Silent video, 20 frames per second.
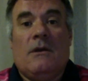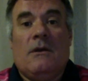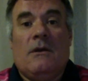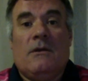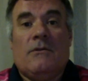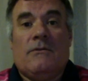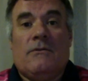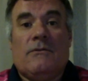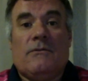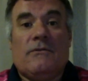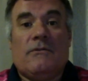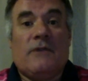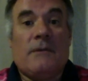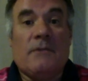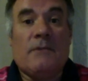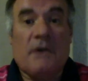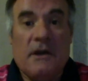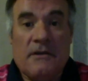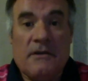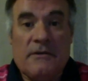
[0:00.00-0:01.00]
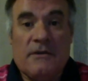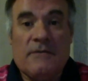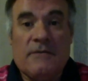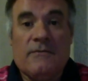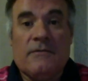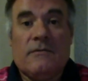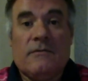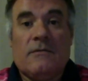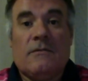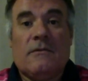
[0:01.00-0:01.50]
So stay positive,
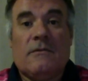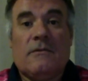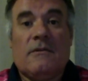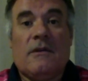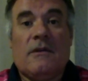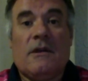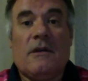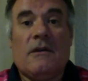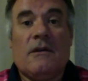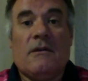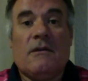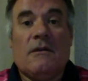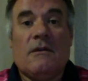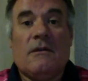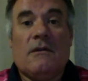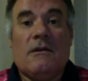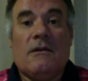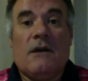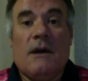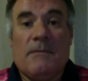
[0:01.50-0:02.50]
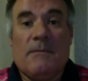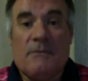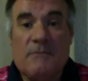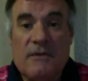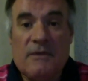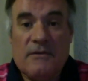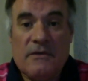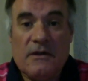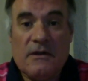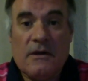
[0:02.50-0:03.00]
stay
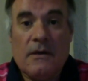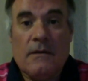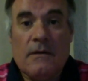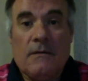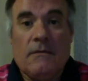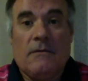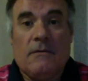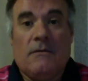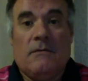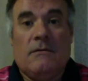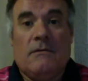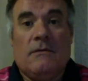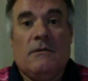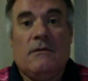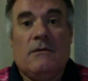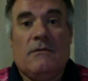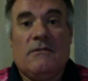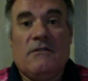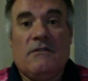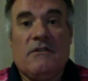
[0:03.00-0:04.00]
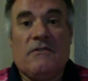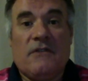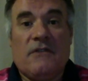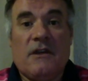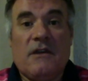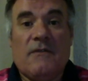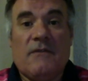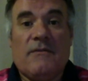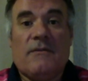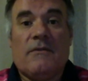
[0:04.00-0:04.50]
optimistic, stay
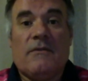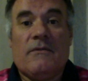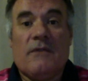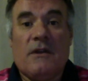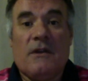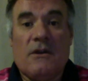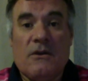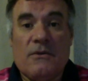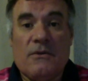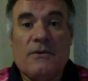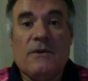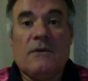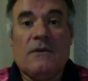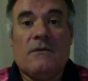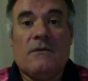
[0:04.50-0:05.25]
safe, stay healthy,